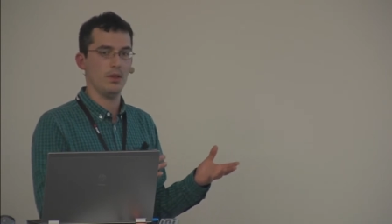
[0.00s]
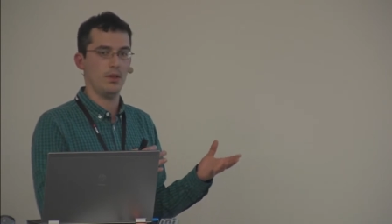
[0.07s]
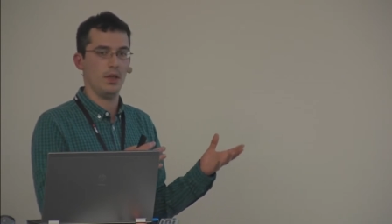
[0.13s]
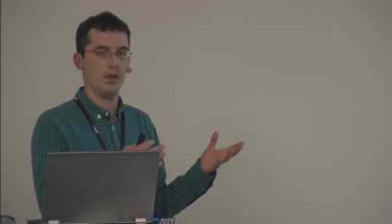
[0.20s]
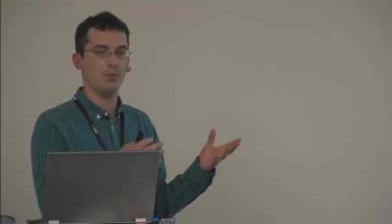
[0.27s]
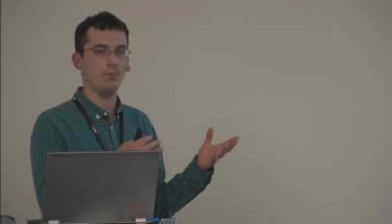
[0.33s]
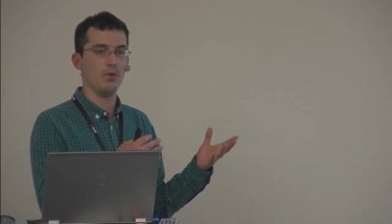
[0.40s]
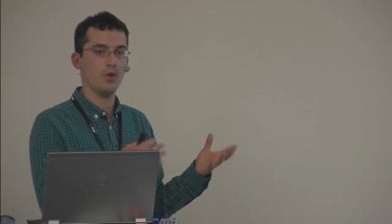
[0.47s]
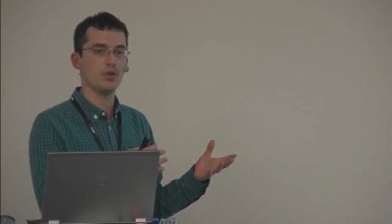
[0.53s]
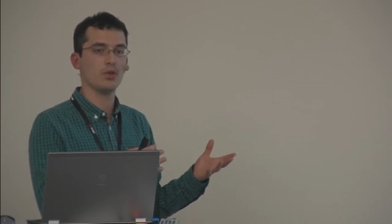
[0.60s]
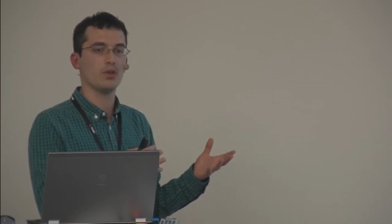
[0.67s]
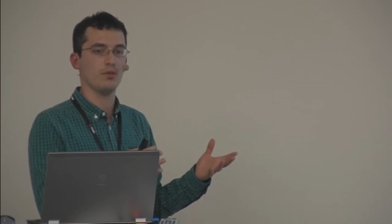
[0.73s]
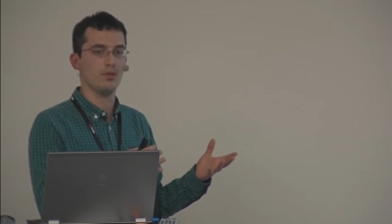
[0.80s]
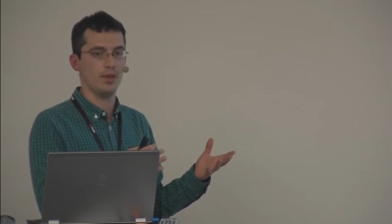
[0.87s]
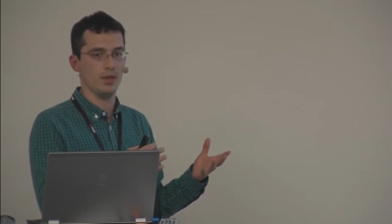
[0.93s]
and most
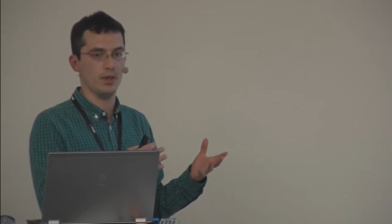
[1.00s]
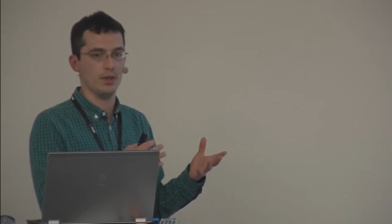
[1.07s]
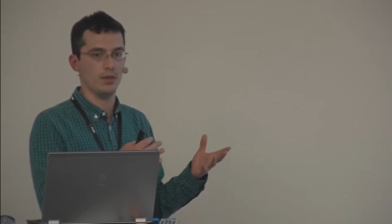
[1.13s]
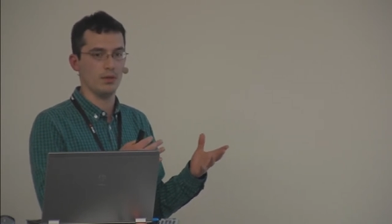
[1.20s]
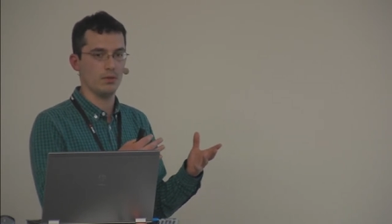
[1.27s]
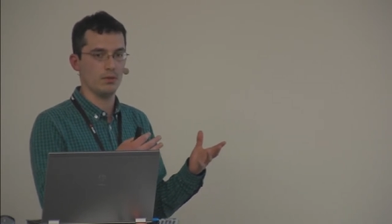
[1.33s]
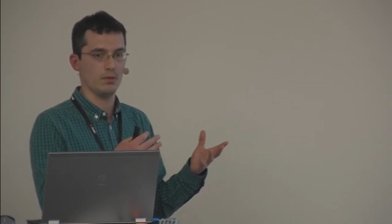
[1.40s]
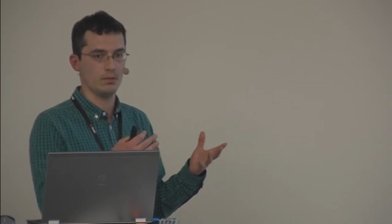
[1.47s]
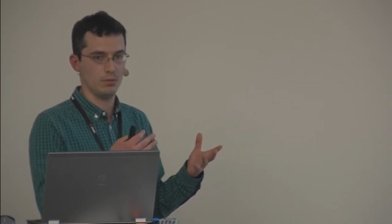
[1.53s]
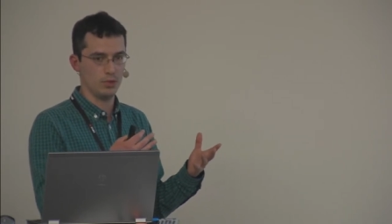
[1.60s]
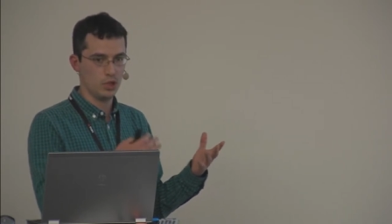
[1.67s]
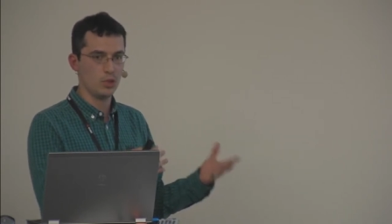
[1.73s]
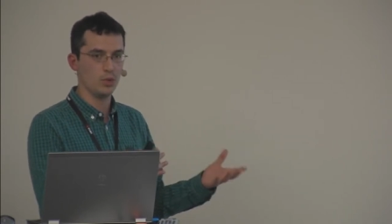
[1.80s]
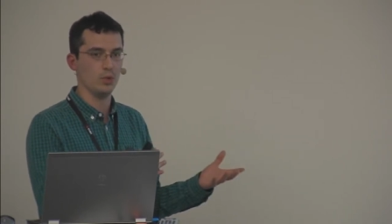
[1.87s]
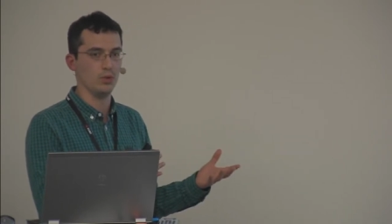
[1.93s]
of the
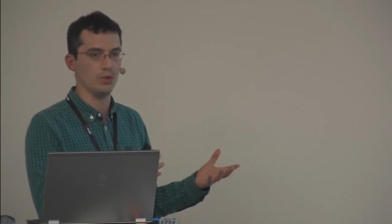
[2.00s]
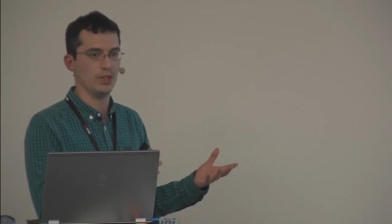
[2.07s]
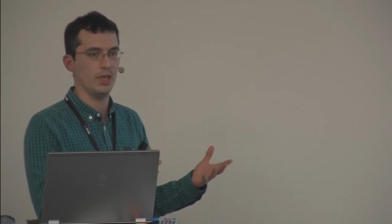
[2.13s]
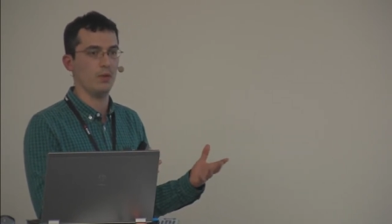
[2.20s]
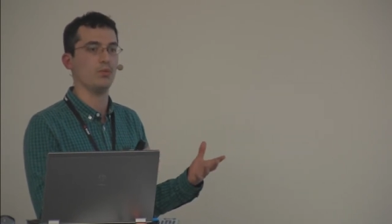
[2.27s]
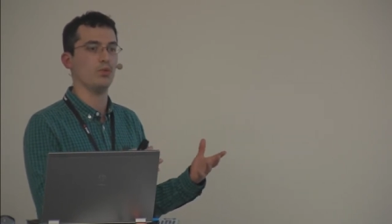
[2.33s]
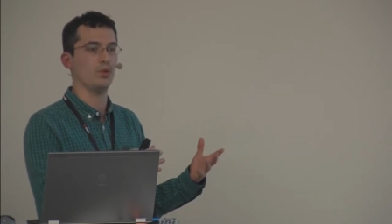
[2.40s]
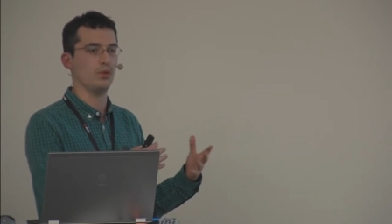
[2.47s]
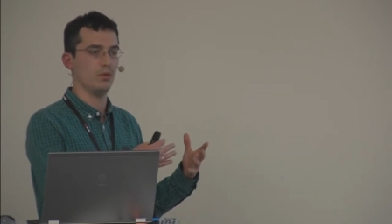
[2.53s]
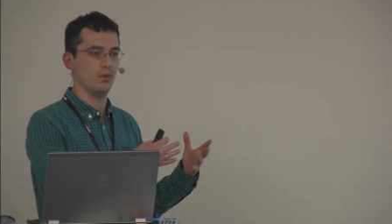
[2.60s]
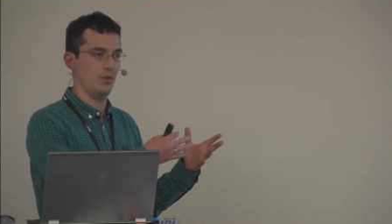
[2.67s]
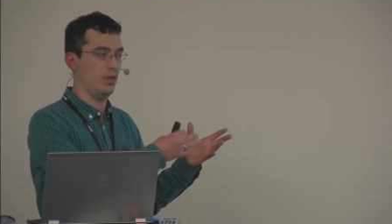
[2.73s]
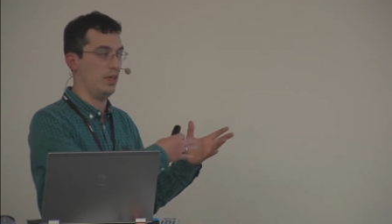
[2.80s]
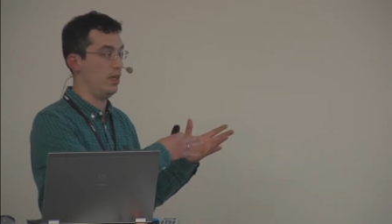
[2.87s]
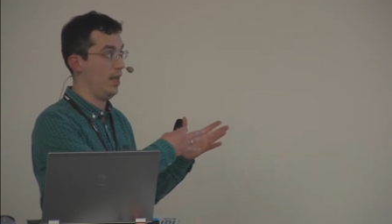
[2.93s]
tool that would
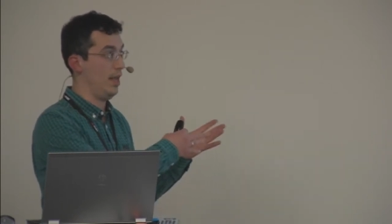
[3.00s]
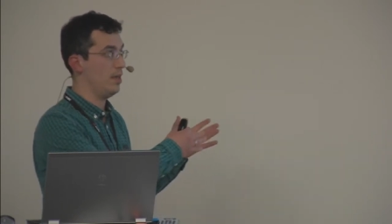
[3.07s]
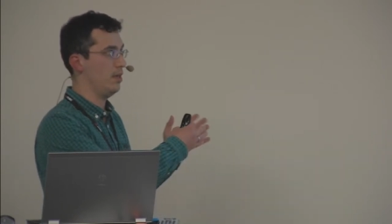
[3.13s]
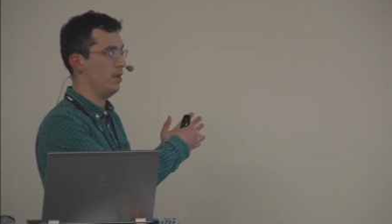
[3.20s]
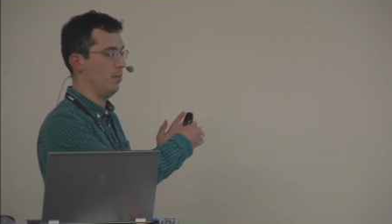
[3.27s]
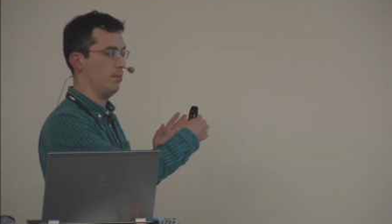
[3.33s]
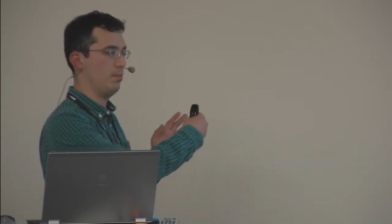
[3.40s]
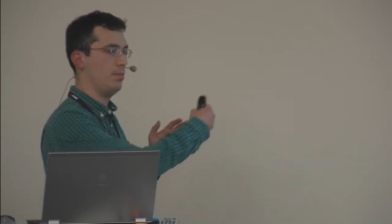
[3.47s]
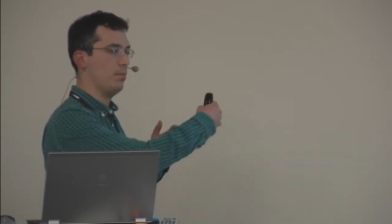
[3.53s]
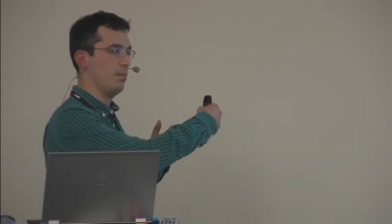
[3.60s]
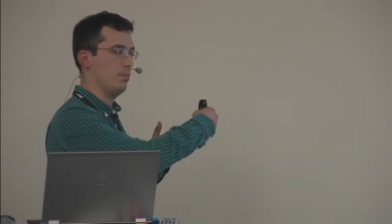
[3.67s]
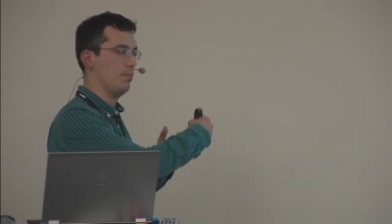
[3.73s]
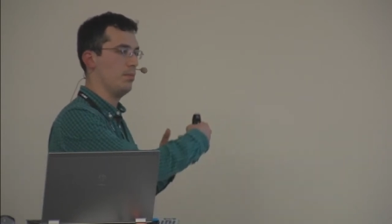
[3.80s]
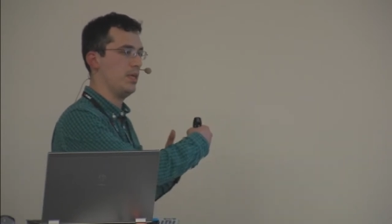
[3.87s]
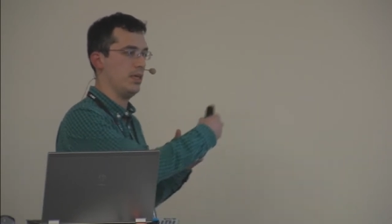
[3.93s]
then end up
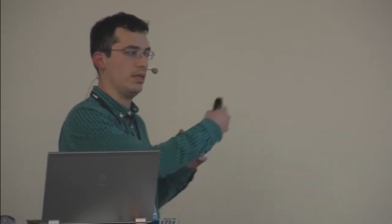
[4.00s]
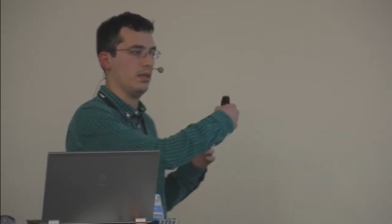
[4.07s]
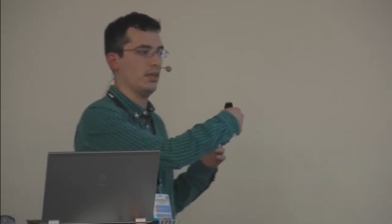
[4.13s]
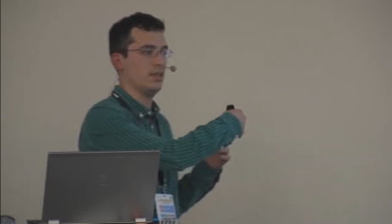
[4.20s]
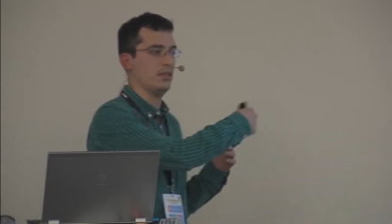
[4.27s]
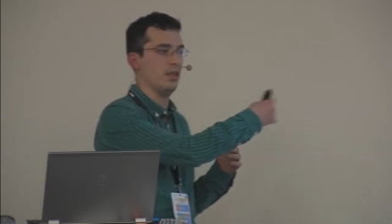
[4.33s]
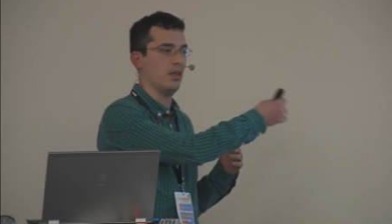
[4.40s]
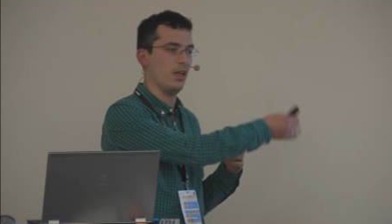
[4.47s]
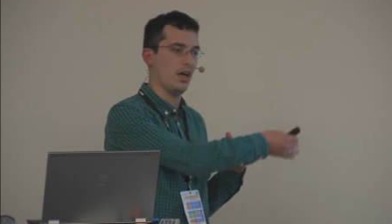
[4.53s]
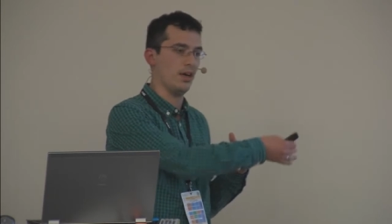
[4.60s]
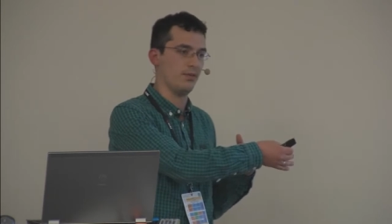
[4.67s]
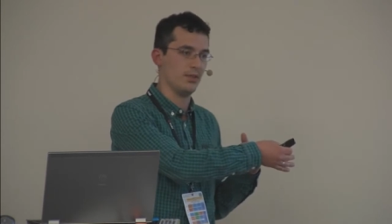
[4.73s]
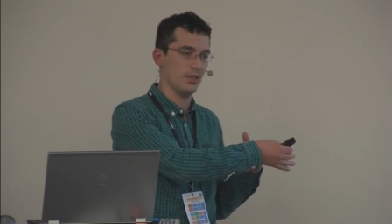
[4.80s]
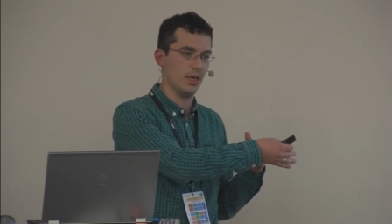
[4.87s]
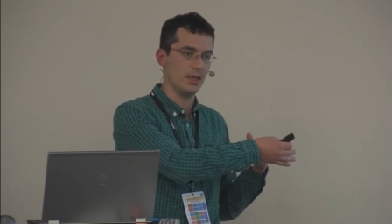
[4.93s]
being as the
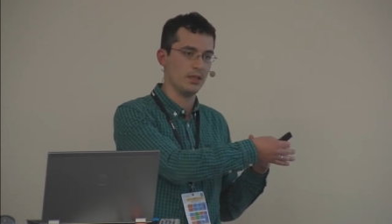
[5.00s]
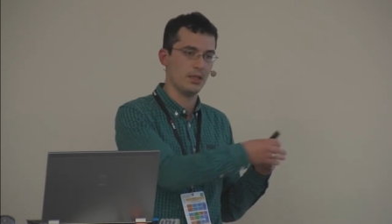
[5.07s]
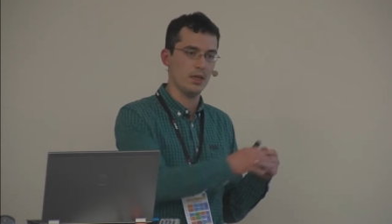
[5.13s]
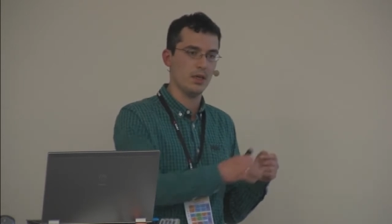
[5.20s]
live site.